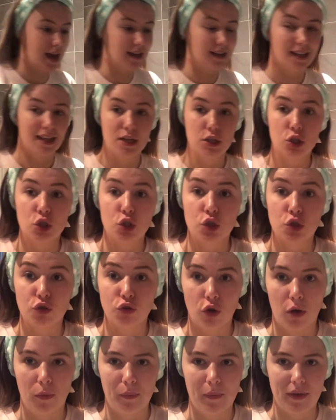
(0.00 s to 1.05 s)
had to
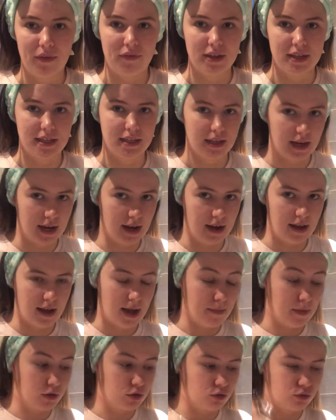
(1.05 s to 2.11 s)
scrub my face today, like
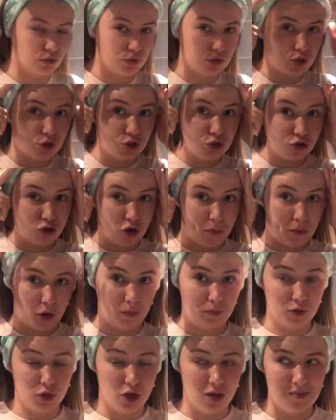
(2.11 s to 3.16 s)
I'm not joking, scrub it
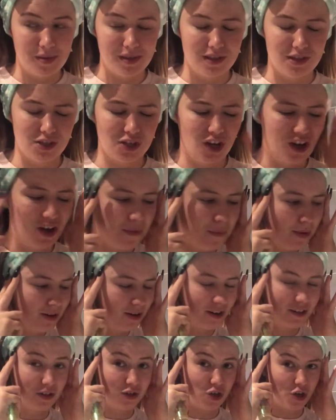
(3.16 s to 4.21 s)
up dub in the tub or
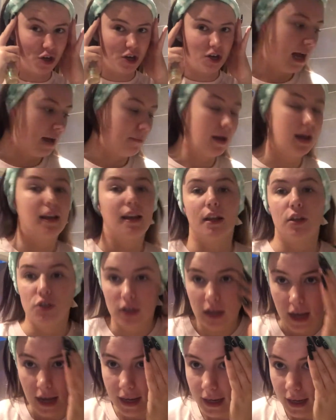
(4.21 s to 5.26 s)
in the shower. I
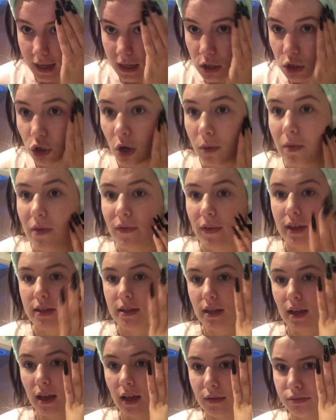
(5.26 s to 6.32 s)
literally had to scrub my face,
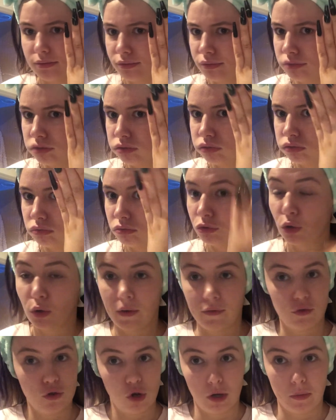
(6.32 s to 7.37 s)
don't
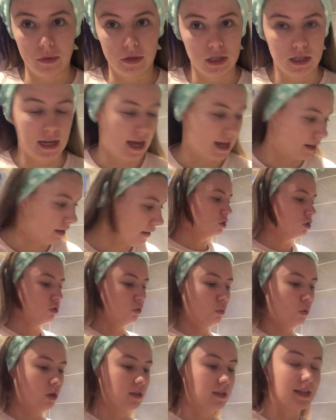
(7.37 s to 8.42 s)
even talk about the tan. So
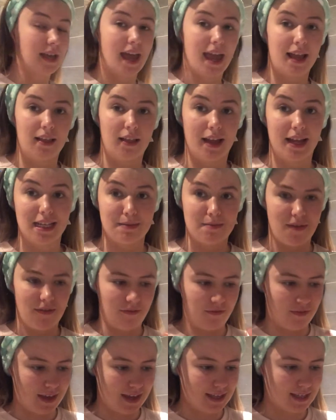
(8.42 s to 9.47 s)
once I cleanse my
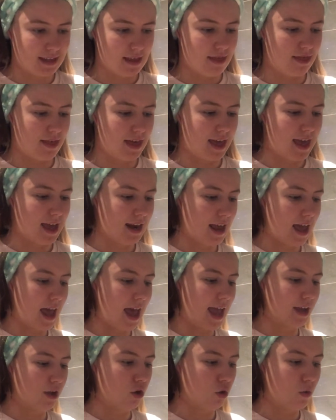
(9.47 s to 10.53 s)
face, then
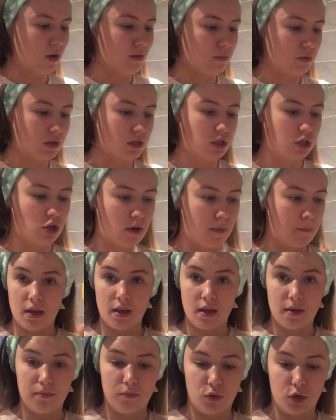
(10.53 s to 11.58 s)
I go on with some
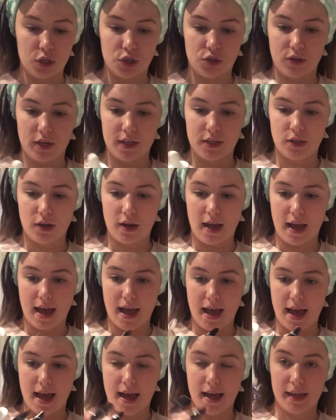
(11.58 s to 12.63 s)
moisturiser
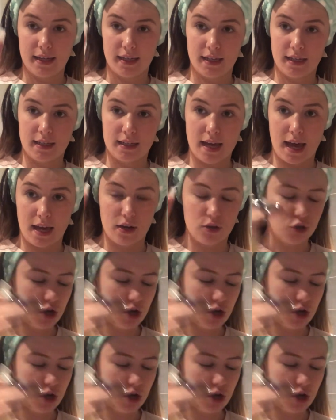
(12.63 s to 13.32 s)
and tanning